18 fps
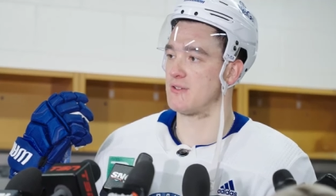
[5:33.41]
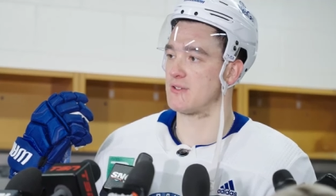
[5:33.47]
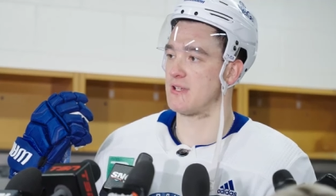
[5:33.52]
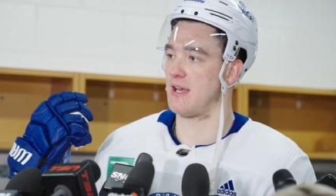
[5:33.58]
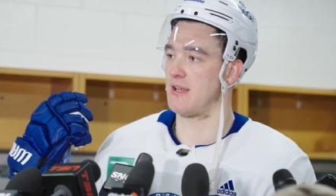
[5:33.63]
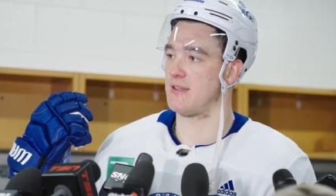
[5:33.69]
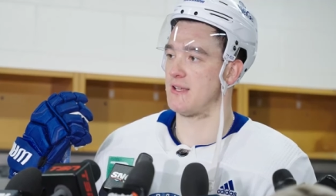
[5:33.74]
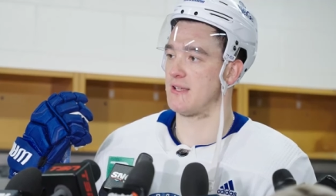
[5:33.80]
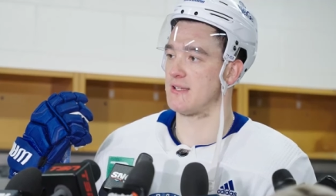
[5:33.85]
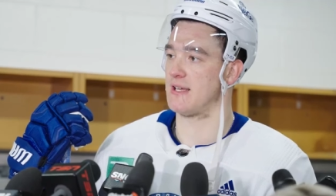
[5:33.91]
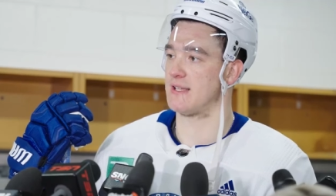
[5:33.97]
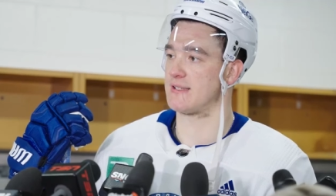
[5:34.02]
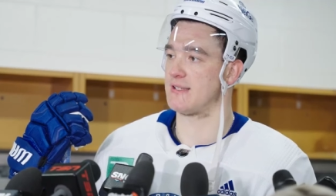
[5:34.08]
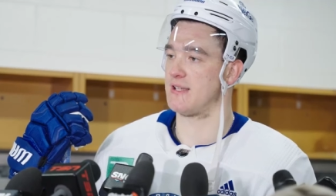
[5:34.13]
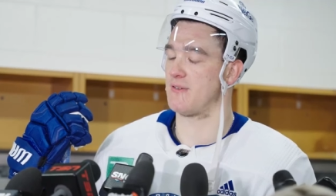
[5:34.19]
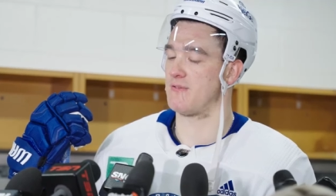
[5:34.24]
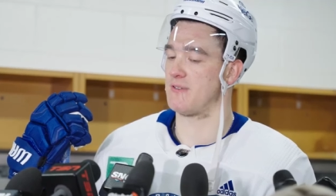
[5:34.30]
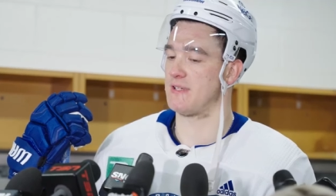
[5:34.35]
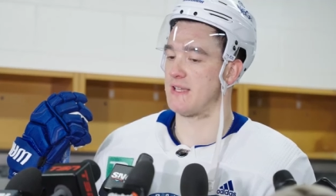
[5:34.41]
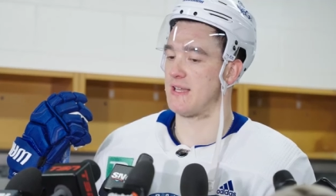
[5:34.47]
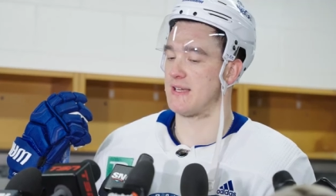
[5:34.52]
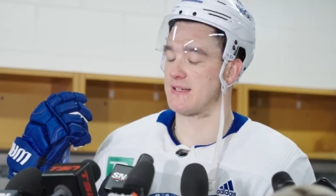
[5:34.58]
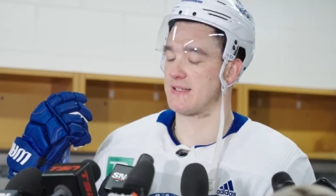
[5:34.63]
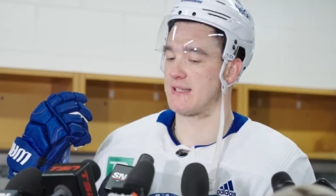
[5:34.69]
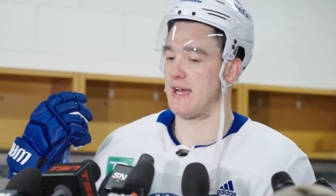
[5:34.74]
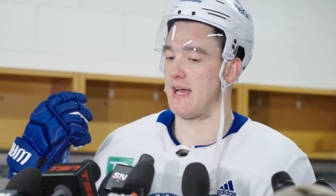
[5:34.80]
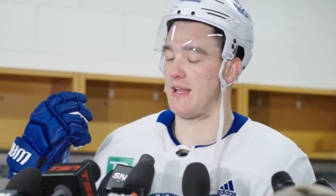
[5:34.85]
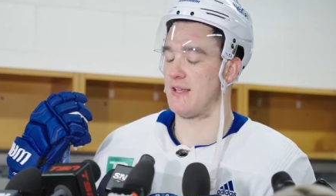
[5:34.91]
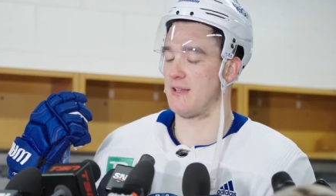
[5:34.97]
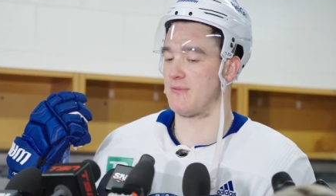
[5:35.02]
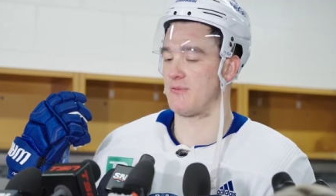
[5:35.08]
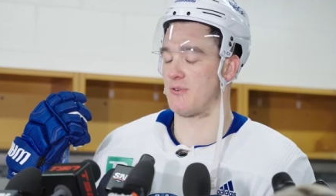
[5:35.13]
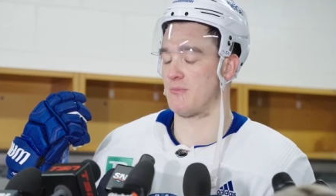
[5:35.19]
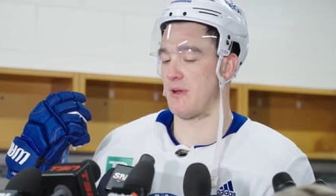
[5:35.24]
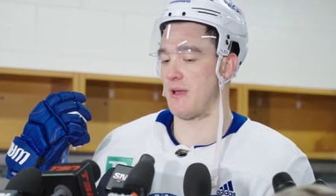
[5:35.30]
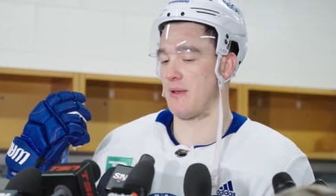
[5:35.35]
So I think that's definitely their style. And
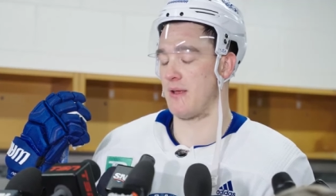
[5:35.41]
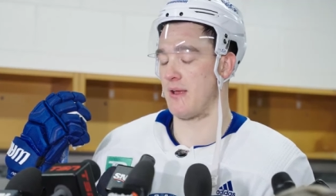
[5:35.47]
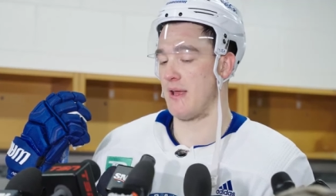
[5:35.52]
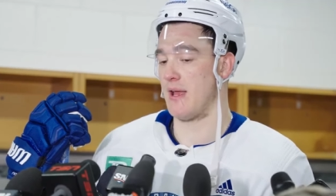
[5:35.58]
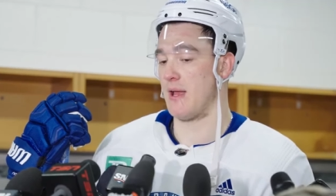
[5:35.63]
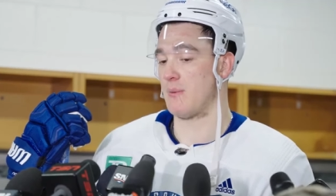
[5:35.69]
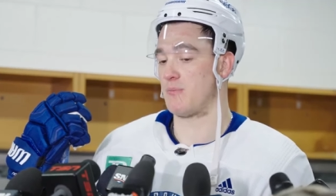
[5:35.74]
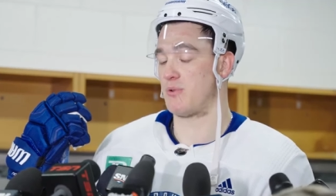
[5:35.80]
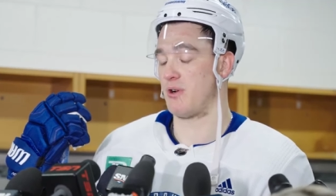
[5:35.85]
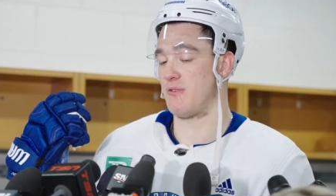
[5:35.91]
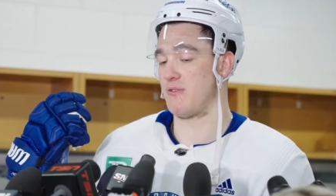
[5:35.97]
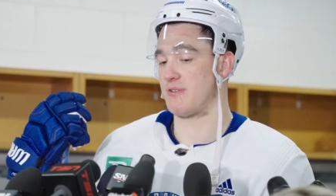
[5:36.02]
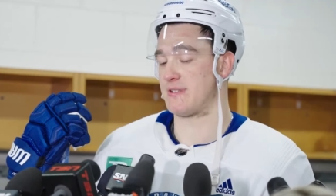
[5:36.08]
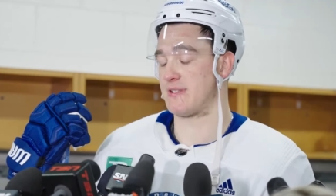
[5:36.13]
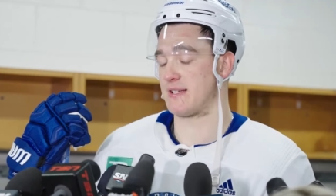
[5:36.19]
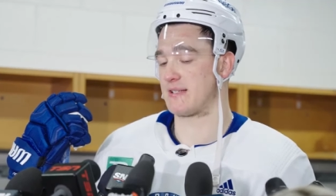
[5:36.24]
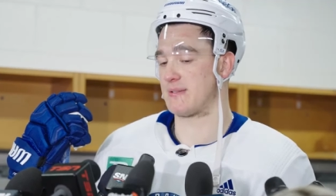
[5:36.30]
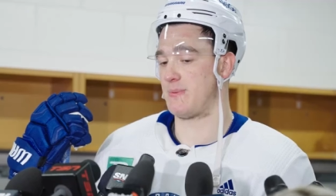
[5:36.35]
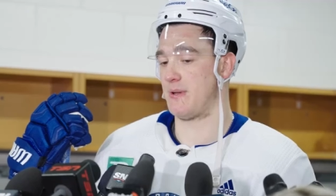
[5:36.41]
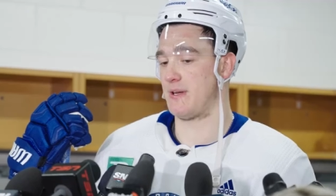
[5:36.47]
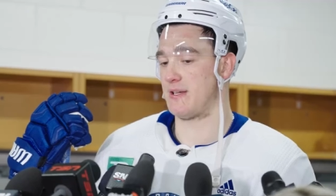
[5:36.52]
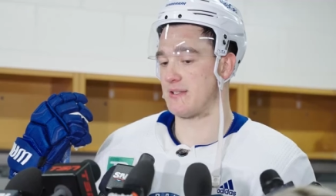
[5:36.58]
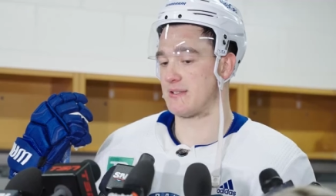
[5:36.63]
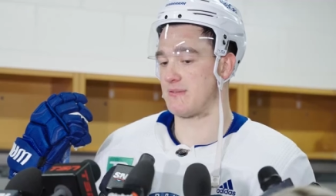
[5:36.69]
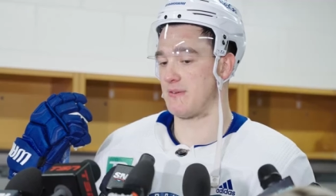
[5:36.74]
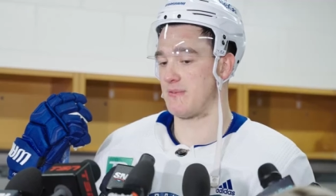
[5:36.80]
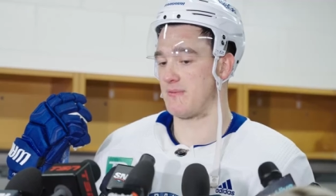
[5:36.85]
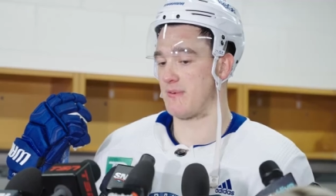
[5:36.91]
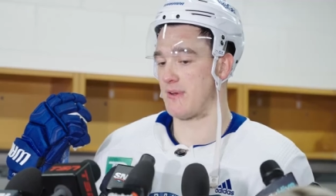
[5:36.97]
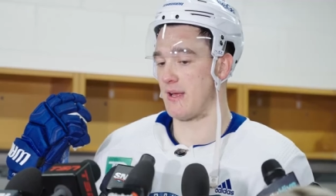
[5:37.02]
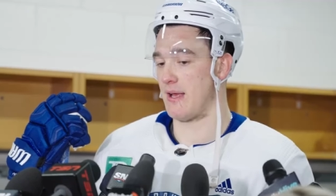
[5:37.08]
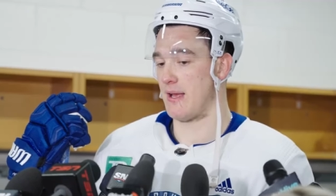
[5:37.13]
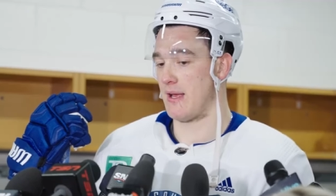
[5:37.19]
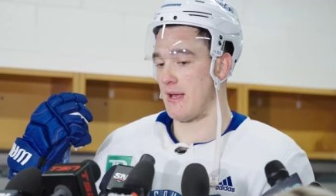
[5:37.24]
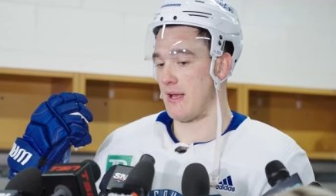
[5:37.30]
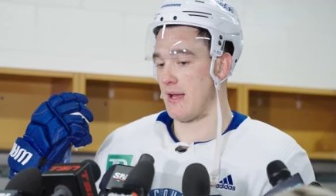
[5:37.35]
from my previous experience with
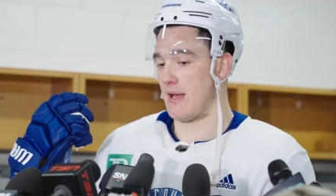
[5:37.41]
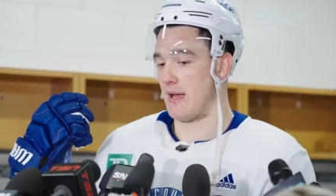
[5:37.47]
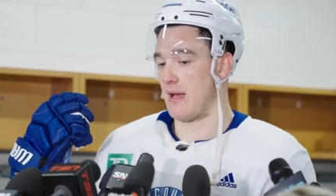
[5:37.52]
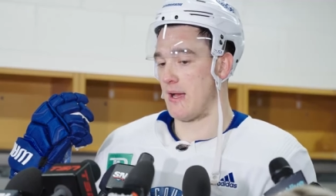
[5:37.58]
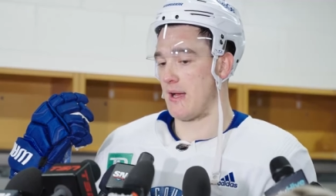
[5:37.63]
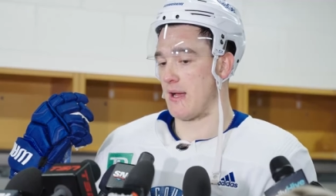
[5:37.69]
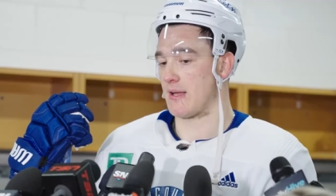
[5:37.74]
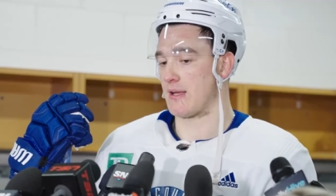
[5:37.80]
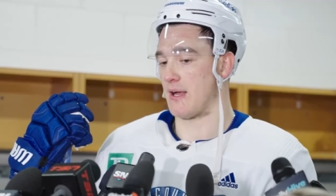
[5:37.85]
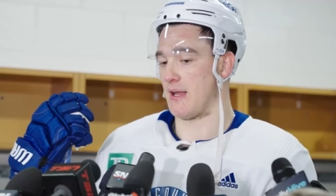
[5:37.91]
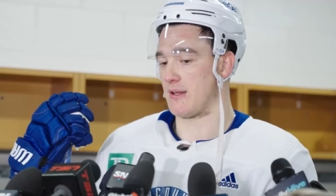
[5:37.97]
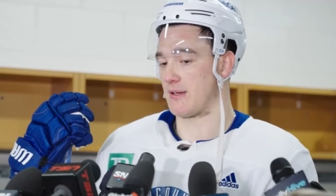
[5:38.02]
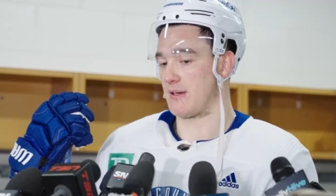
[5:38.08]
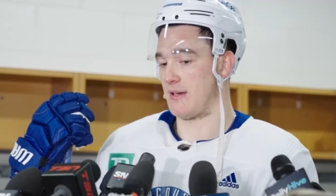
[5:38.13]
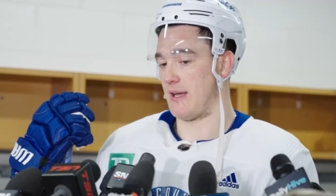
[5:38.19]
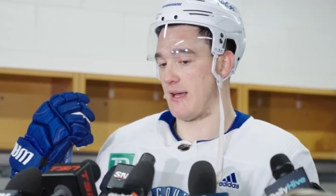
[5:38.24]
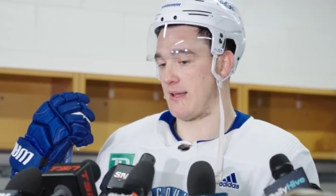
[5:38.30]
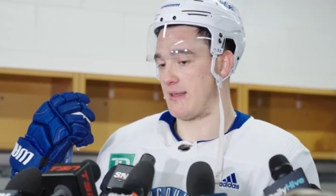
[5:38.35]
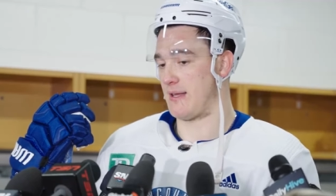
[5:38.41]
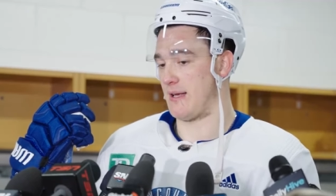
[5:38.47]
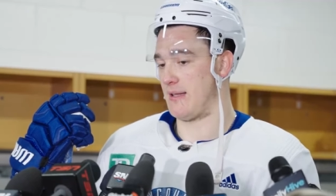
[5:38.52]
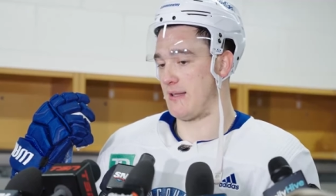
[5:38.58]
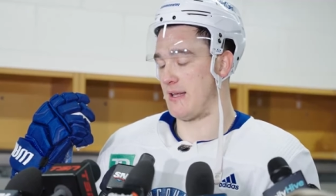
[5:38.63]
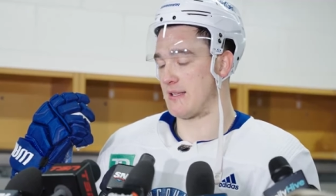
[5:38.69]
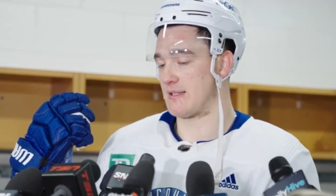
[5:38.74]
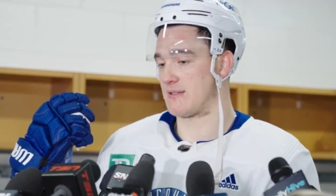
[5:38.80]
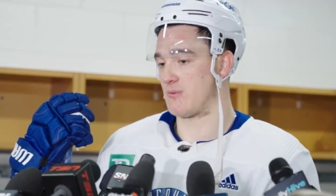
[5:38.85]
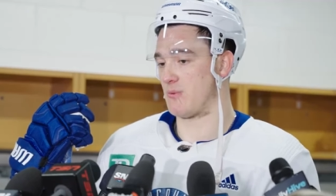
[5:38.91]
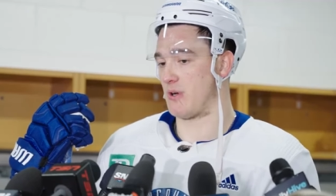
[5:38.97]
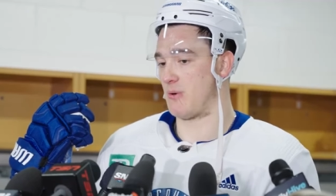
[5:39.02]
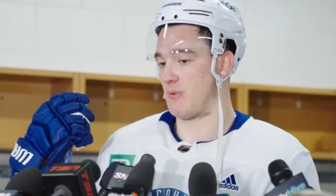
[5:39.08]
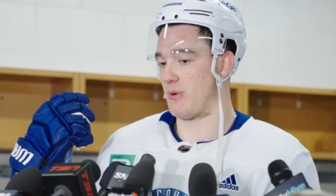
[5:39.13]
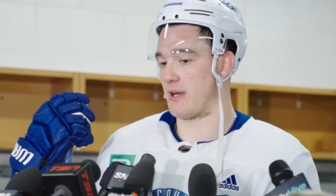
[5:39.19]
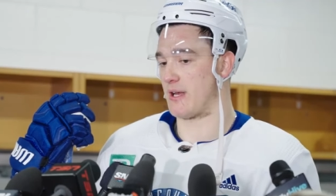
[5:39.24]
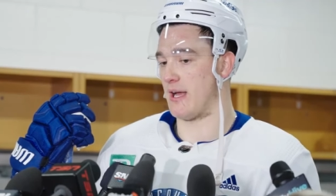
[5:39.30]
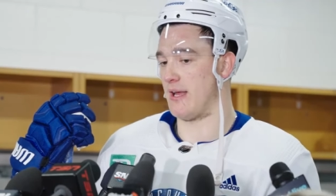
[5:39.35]
Calgary, I thought that's where
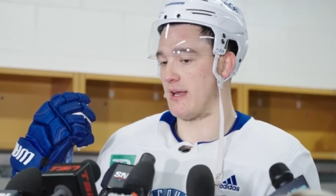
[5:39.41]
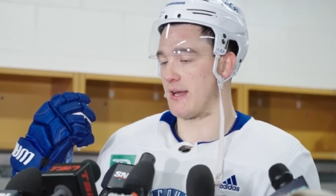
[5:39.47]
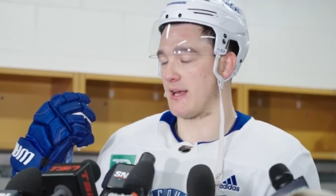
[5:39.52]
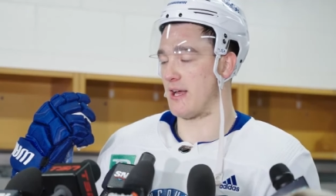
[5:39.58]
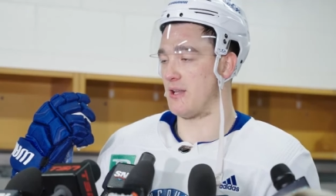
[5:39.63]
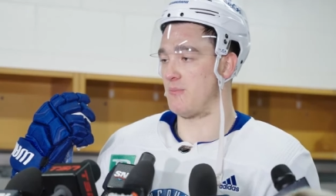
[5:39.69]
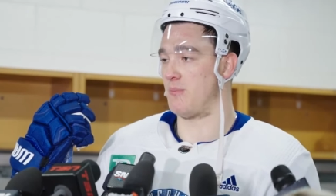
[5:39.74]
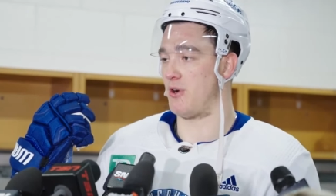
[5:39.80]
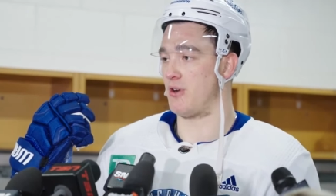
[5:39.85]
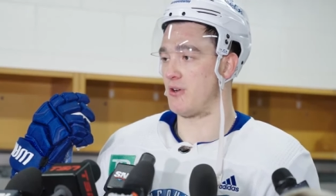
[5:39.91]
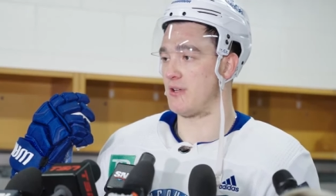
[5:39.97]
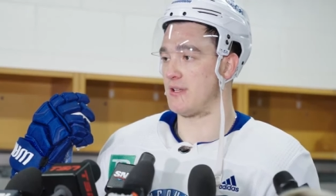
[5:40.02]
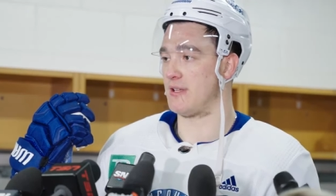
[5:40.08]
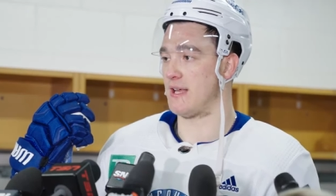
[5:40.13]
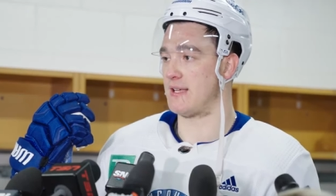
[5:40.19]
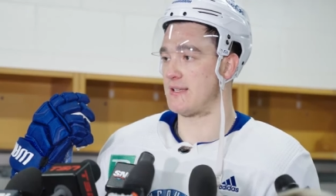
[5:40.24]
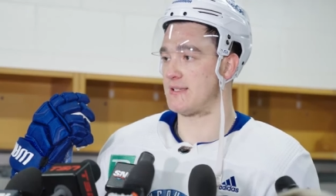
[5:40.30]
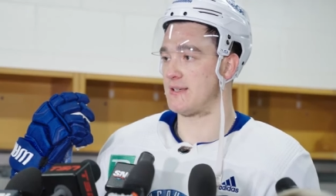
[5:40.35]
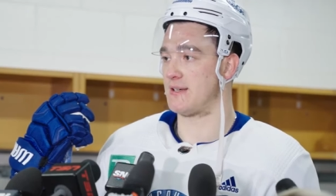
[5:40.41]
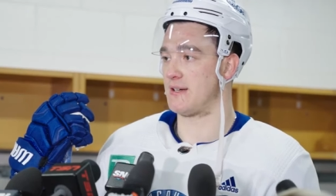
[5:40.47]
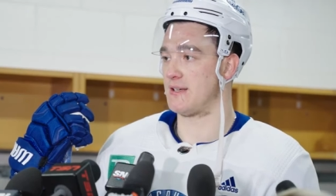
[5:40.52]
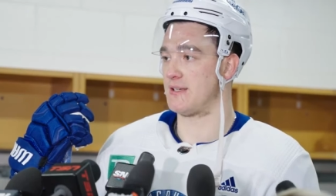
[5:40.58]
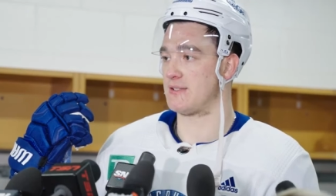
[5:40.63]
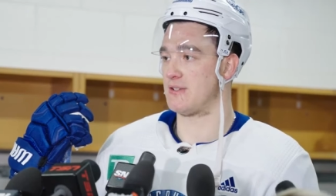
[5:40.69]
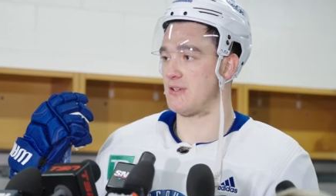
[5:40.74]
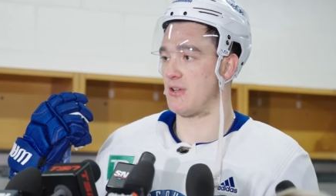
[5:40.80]
we kind of got burned in that series.